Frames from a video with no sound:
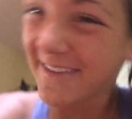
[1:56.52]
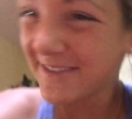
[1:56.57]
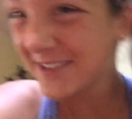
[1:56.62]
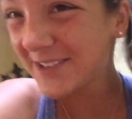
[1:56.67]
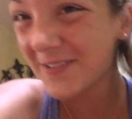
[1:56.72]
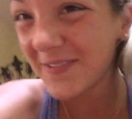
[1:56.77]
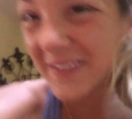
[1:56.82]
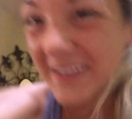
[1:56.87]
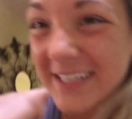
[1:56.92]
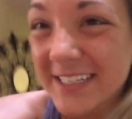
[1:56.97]
I'm
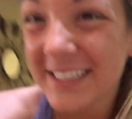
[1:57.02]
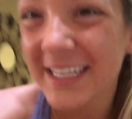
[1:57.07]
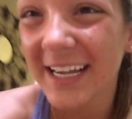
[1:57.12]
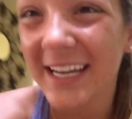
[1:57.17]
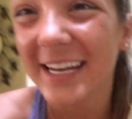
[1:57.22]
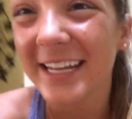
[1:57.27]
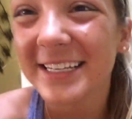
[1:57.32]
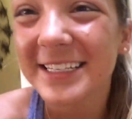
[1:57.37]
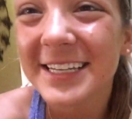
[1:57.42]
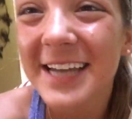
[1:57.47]
super
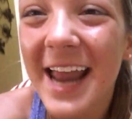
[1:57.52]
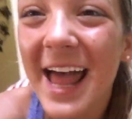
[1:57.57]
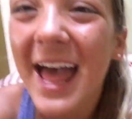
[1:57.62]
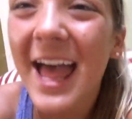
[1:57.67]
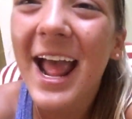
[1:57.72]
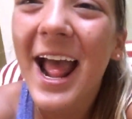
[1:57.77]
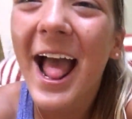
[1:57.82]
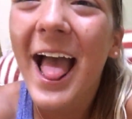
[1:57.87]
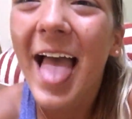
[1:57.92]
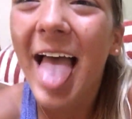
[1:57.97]
excited
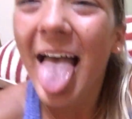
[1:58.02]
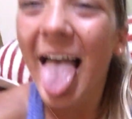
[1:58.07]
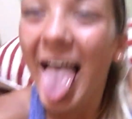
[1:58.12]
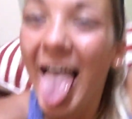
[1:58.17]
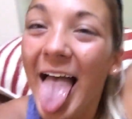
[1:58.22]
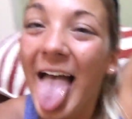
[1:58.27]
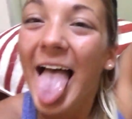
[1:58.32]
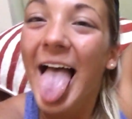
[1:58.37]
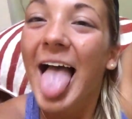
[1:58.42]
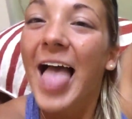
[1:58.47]
today.
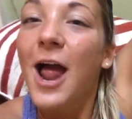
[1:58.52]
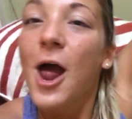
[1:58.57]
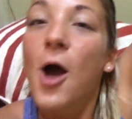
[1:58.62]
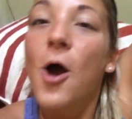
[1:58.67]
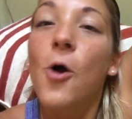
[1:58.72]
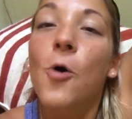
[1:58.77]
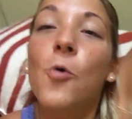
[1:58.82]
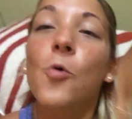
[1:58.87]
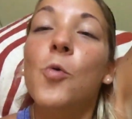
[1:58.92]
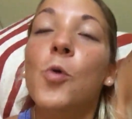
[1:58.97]
Uh,
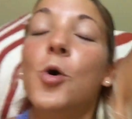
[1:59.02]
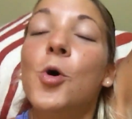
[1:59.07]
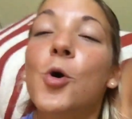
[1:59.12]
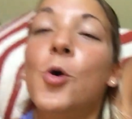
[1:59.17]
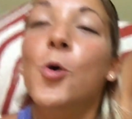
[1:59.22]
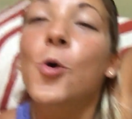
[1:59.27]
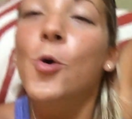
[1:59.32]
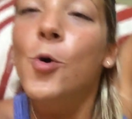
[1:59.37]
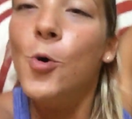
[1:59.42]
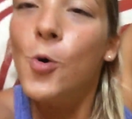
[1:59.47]

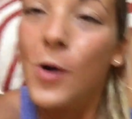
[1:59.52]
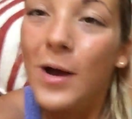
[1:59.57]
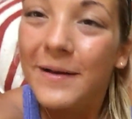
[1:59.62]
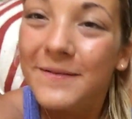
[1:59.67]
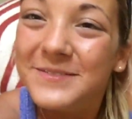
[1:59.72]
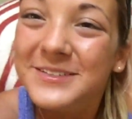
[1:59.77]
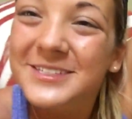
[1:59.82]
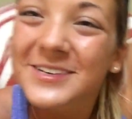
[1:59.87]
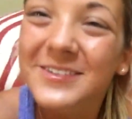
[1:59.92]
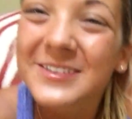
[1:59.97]
Ooh,
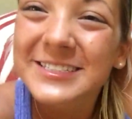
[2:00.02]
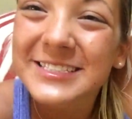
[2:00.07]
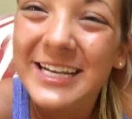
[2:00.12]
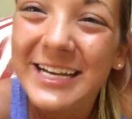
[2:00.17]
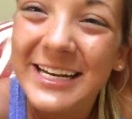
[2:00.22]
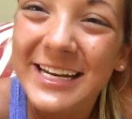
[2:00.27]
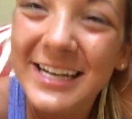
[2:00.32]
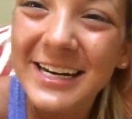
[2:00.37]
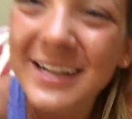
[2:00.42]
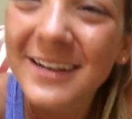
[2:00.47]
I'm so
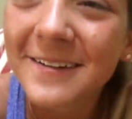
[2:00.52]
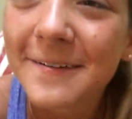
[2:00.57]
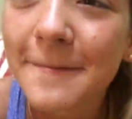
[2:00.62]
excited.